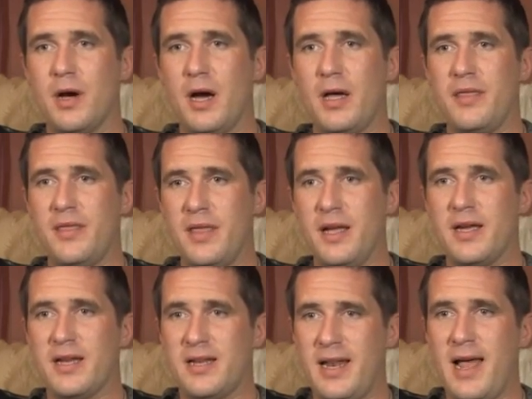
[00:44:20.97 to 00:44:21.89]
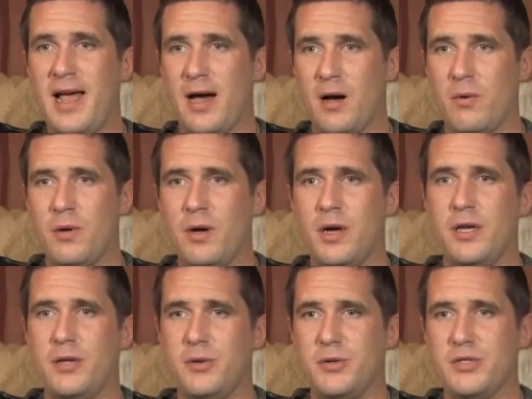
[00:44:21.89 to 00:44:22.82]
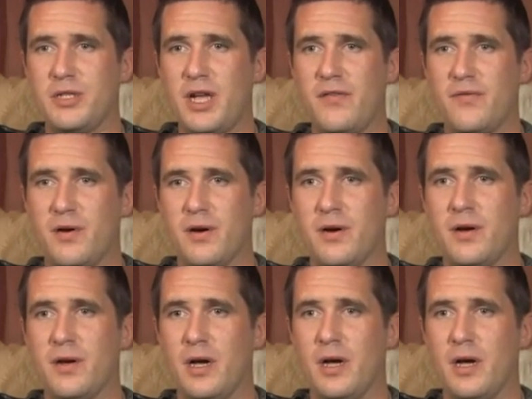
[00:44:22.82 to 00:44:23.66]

I think now you suffer